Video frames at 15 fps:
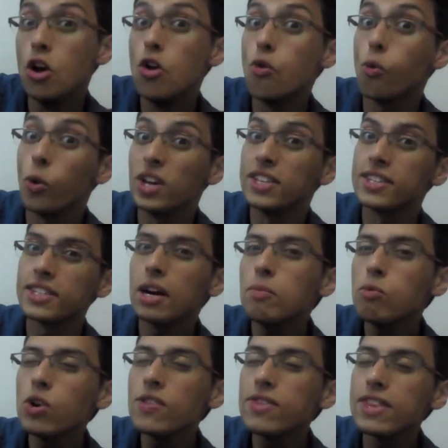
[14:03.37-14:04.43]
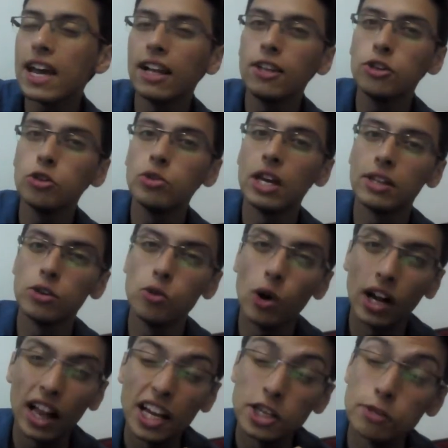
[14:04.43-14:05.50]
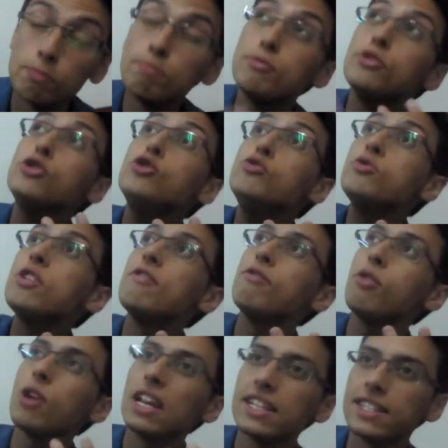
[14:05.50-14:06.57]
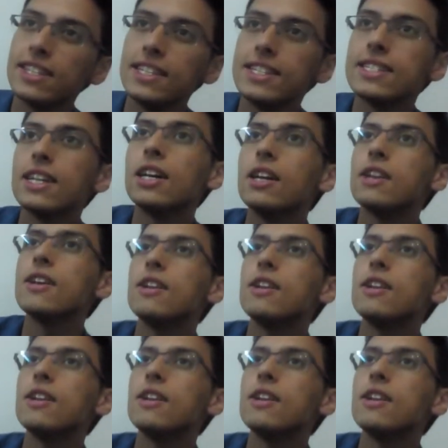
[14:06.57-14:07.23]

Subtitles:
When someone tells you that you are as beautiful as the sun,